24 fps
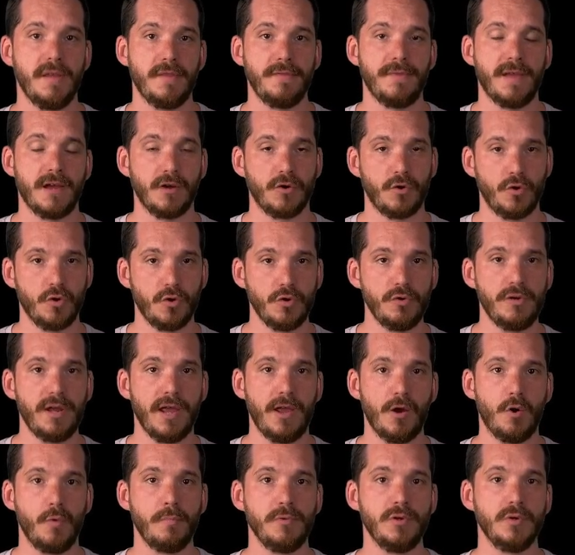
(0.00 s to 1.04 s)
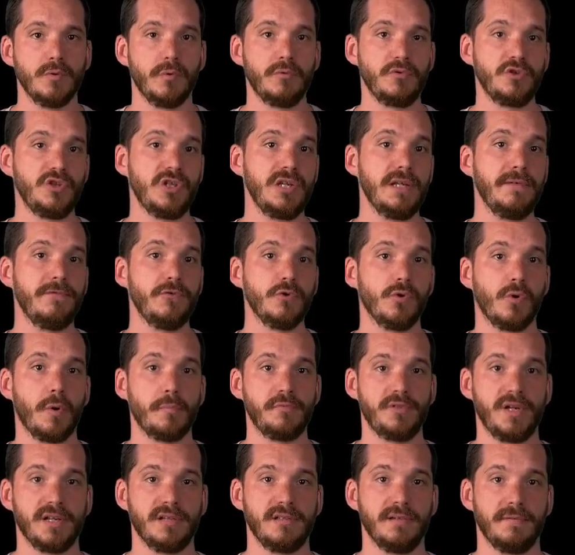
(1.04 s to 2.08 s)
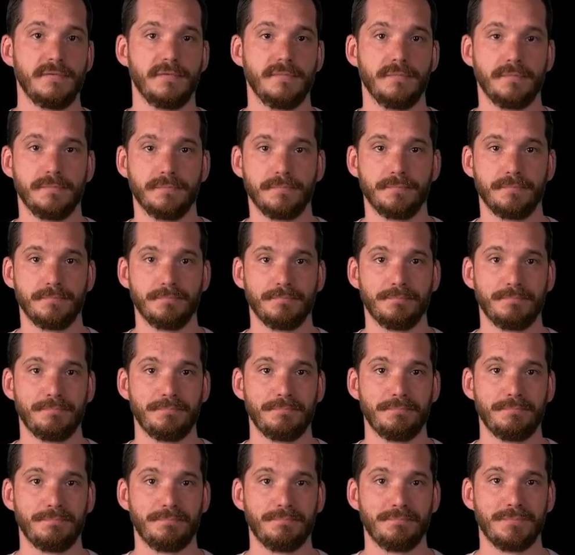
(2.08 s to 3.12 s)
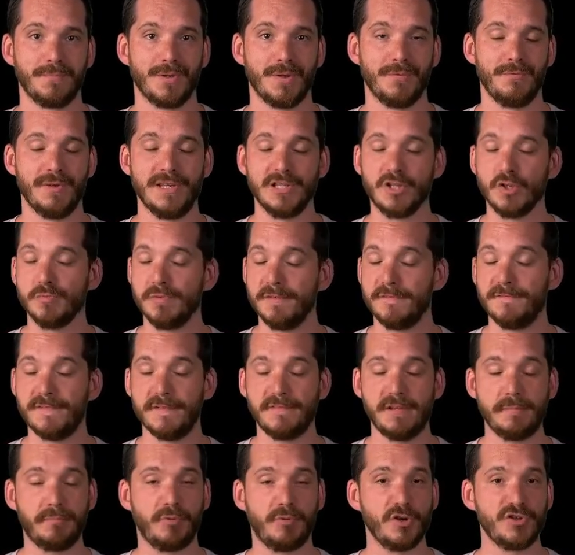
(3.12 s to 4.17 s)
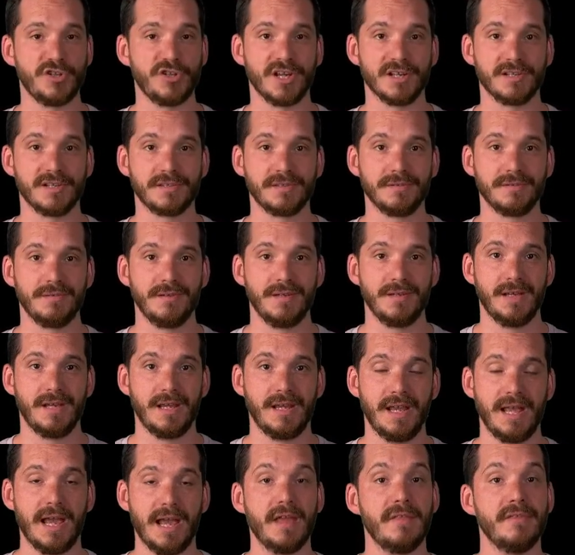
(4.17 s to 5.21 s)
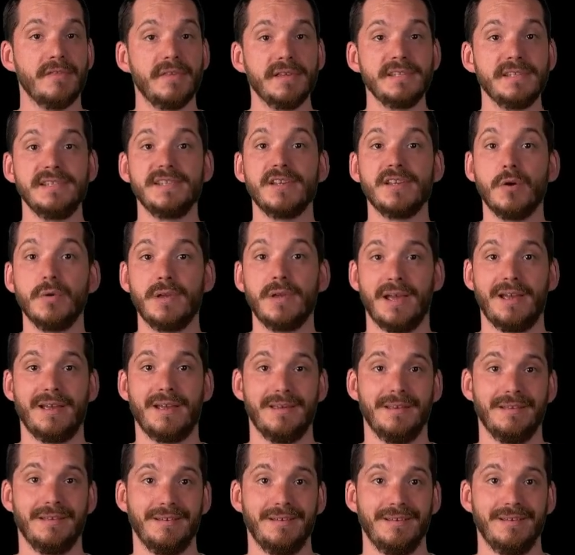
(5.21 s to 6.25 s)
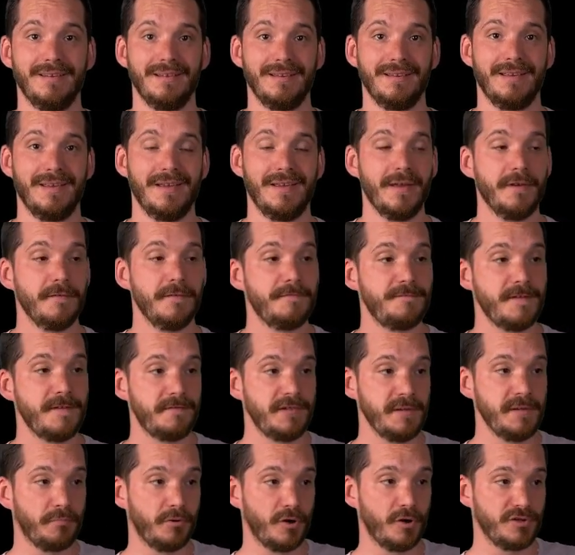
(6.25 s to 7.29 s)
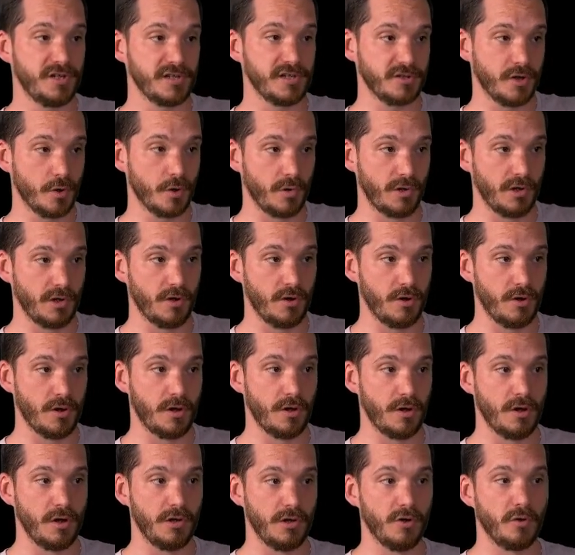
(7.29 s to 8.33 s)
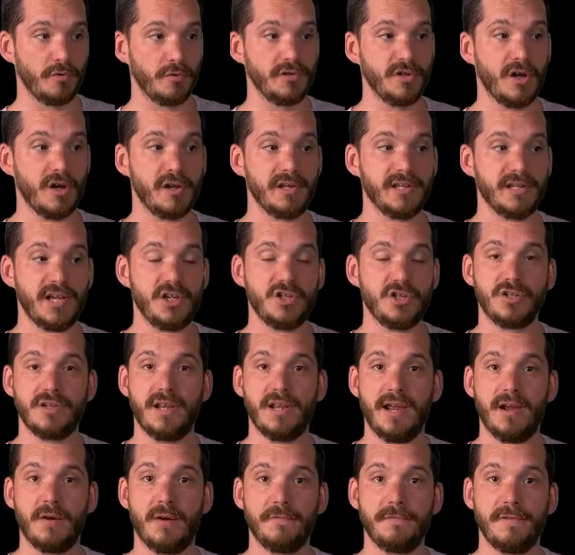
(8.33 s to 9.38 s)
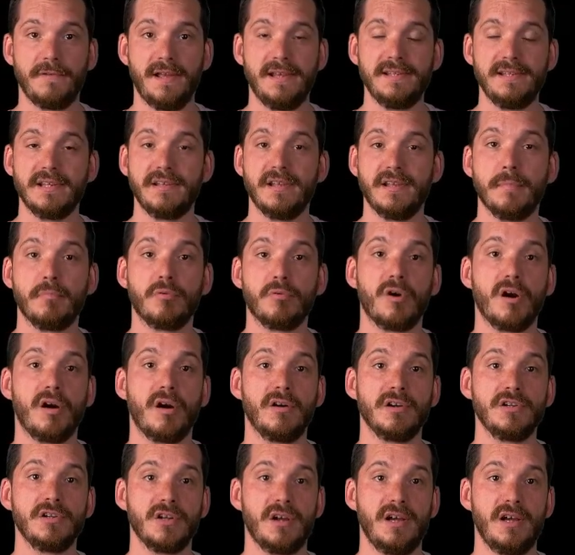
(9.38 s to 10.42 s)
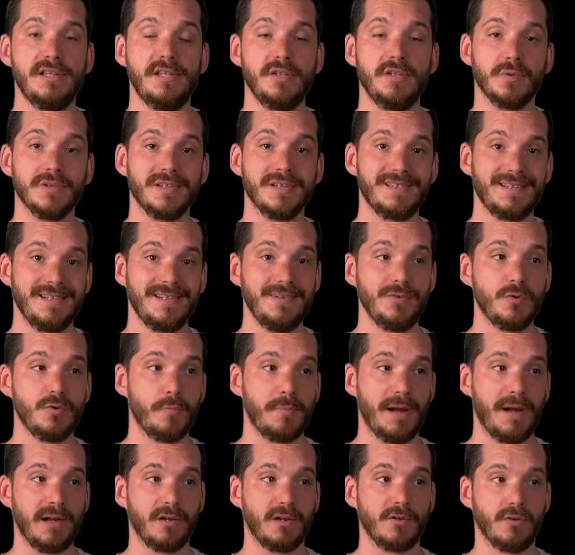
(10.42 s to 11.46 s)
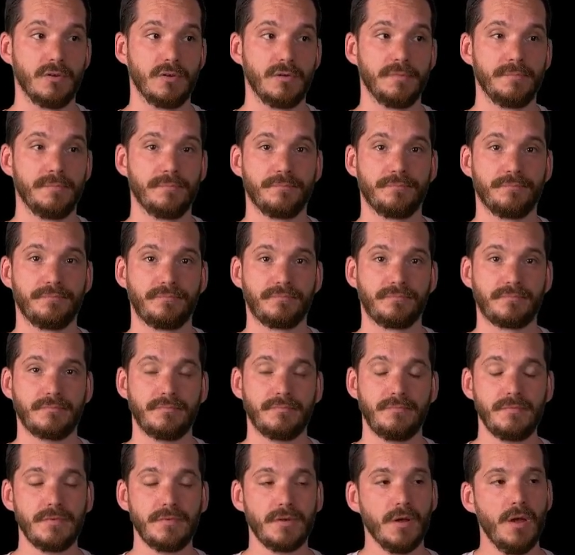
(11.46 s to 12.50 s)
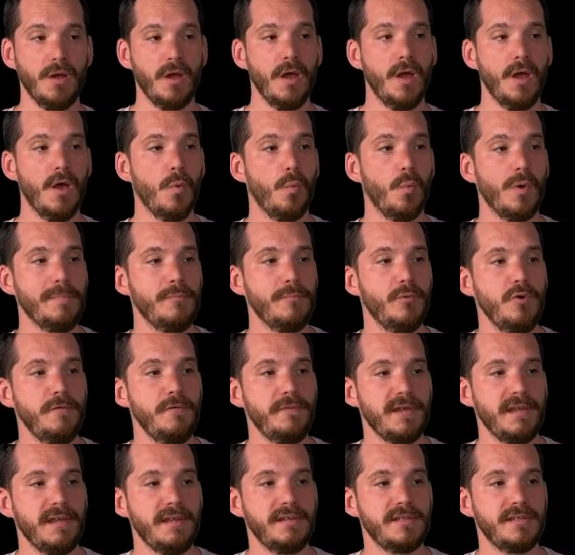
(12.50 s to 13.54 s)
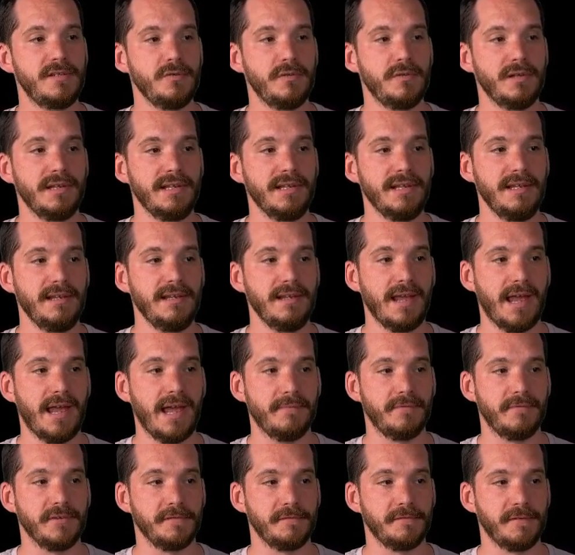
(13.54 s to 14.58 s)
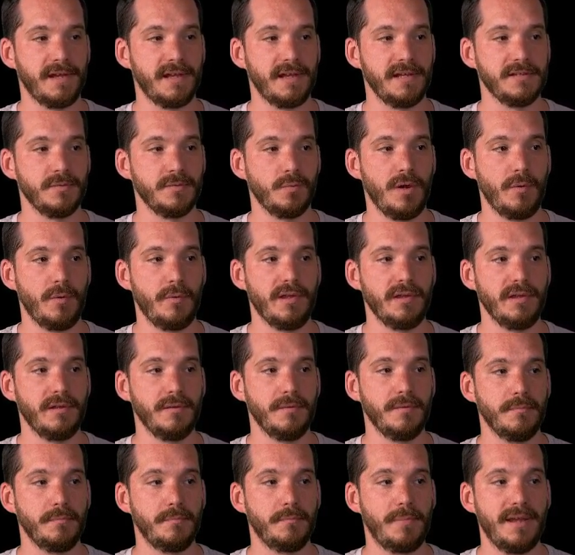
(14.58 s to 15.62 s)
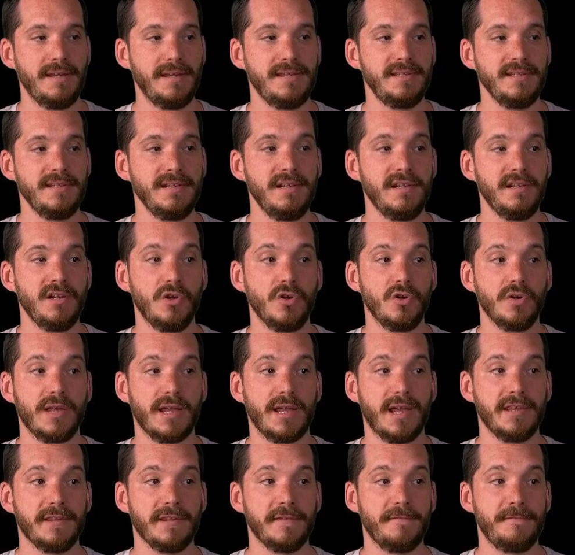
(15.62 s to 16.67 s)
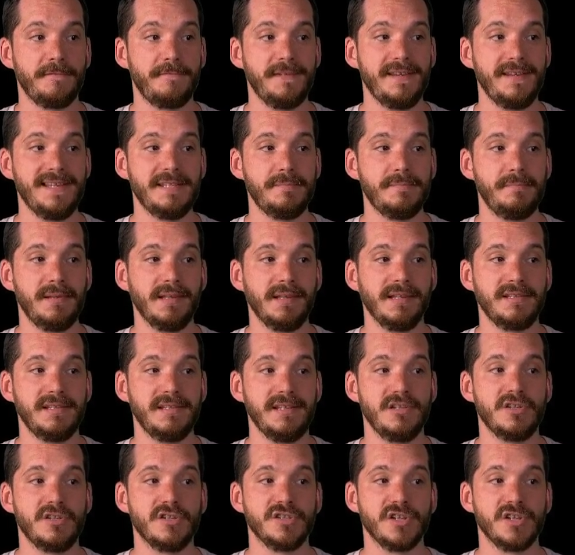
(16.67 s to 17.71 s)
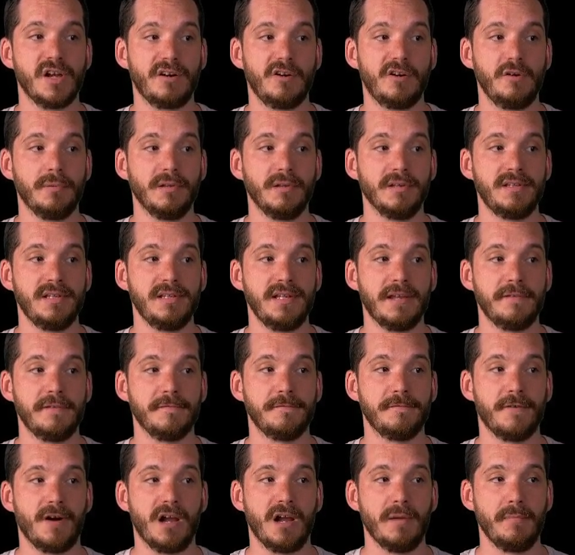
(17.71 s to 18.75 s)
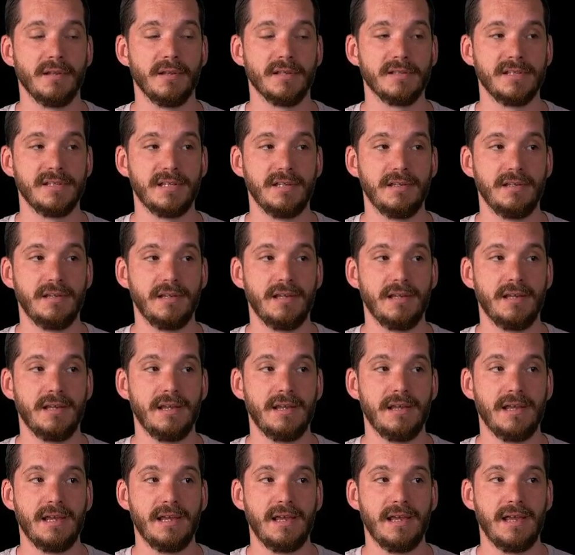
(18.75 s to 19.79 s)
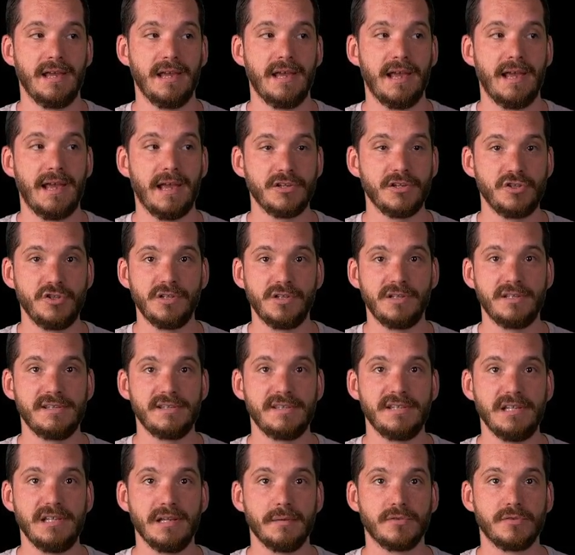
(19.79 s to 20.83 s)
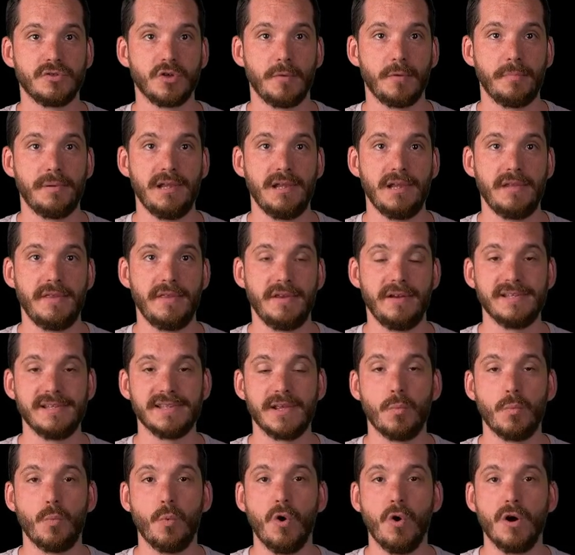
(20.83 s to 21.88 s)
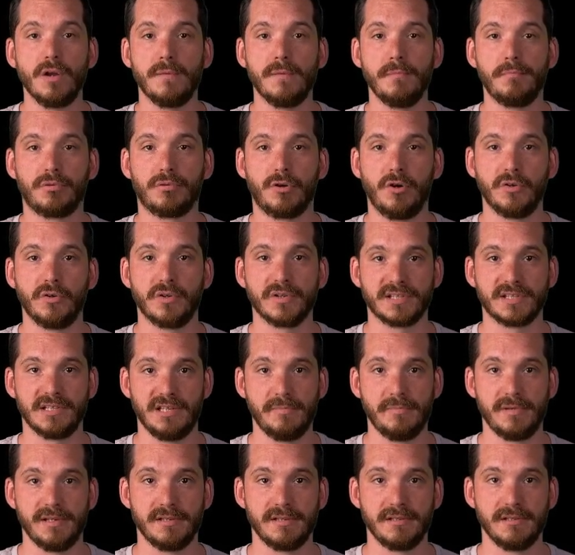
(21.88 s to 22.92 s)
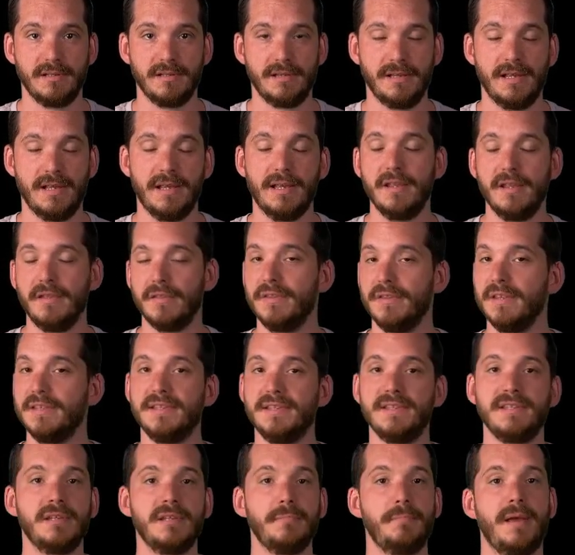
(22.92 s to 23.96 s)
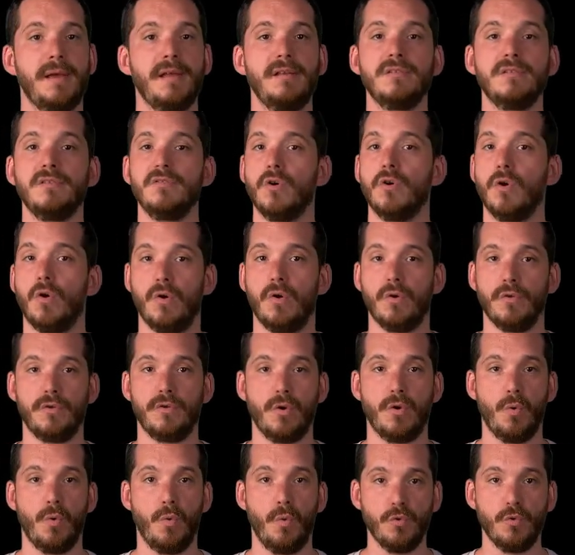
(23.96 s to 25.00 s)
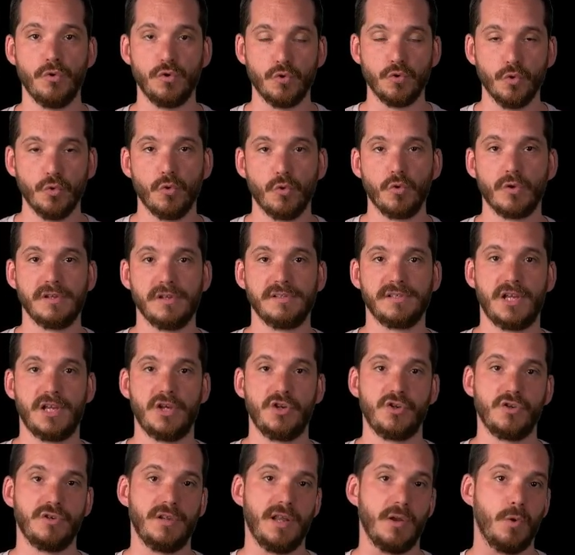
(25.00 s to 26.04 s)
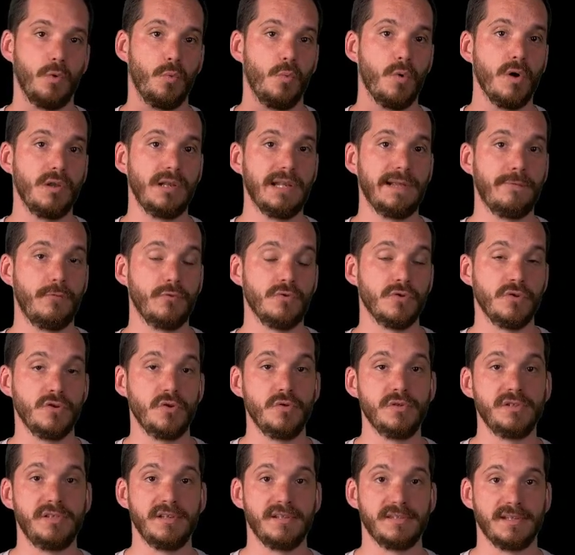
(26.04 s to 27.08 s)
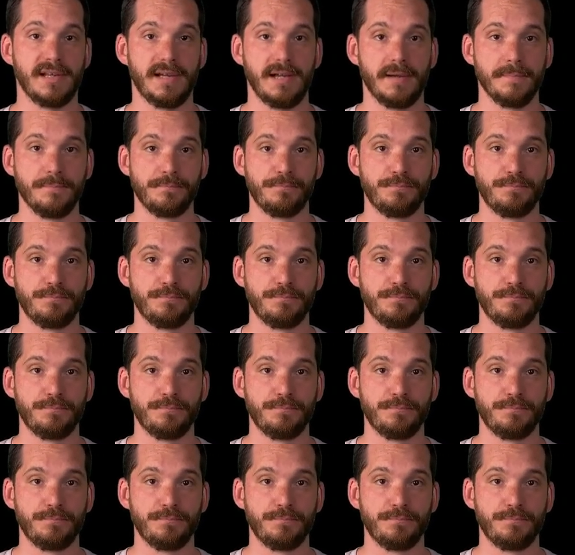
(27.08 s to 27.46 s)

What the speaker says: that could help you achieve your objective. These could be 50 projects, and this is okay. 50 projects go along the ideation how phase, and they're prioritized into a single backlog. We move into the lean canvas phase, where we're basically going to look at the feasibility, desirability, and viability. As you can see at the top here, there is a work in progress limit. This is dependent on your organization and what level you're using this at.